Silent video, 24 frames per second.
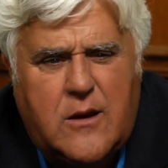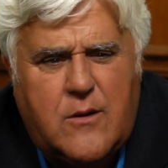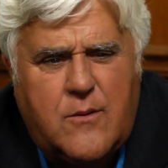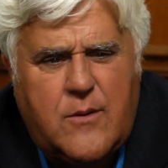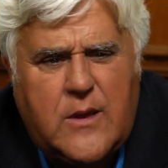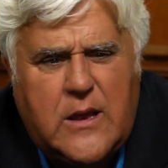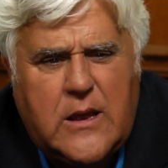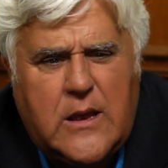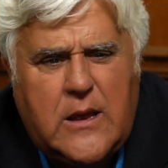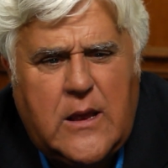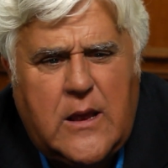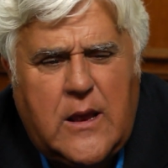know,
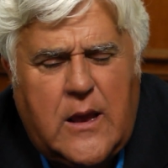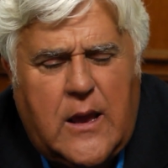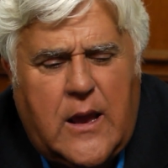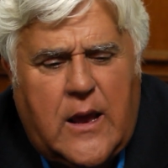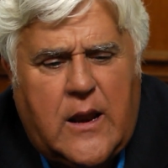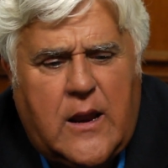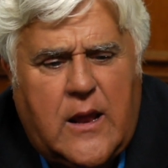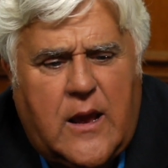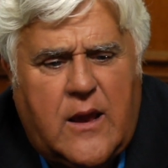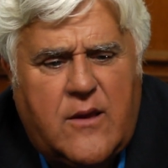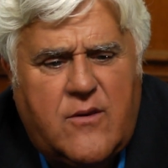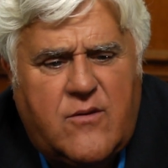
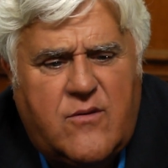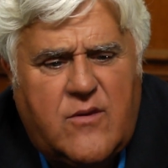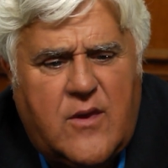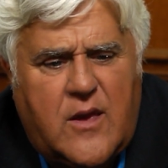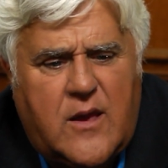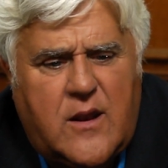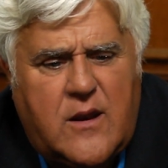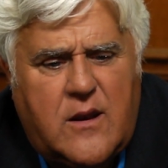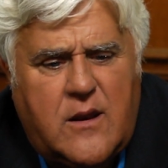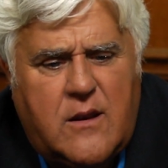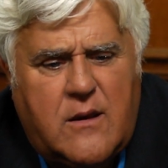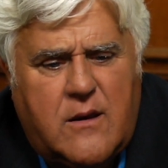and I
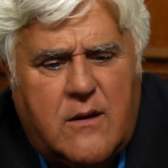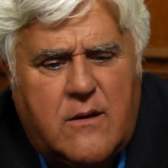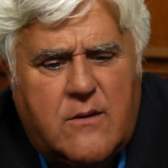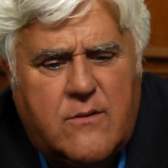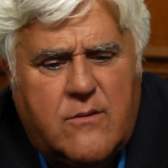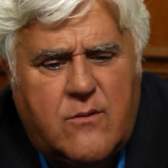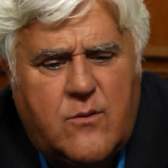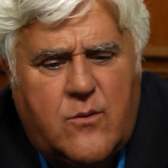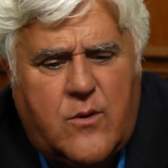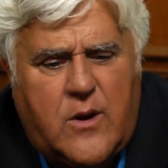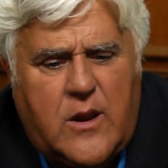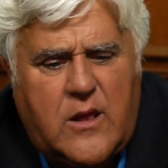said, uh,
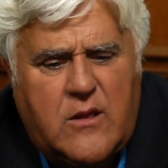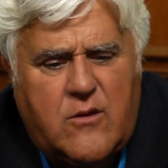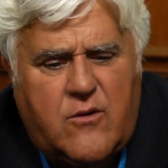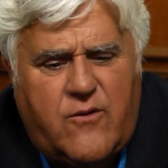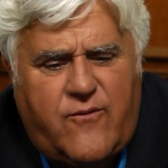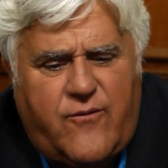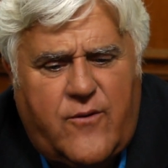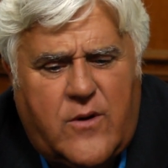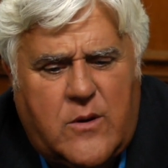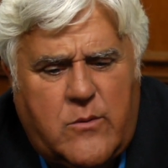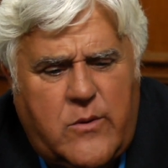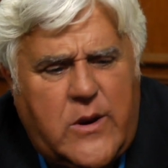so what do you do
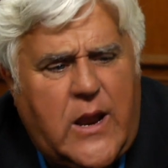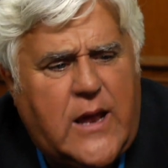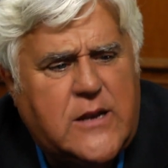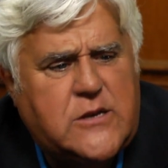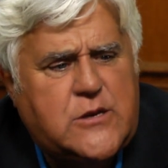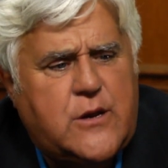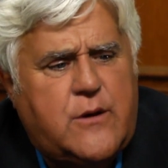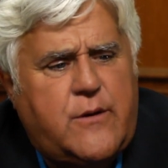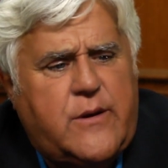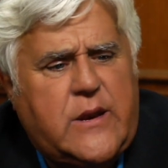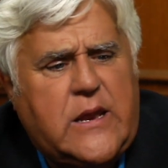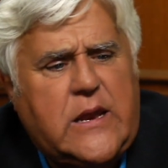for fun? We'd like
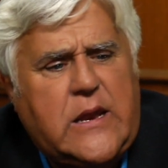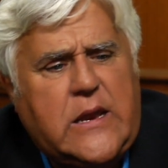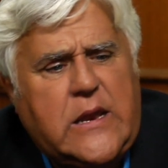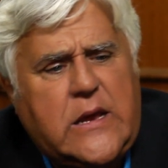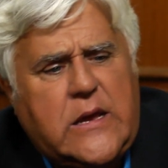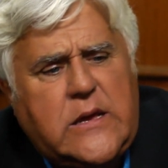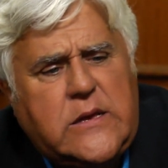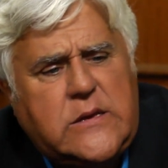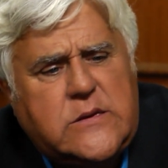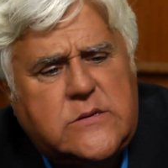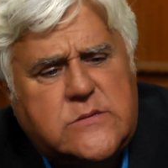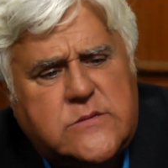to go to
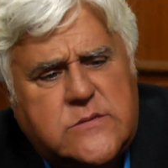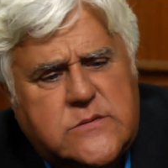India.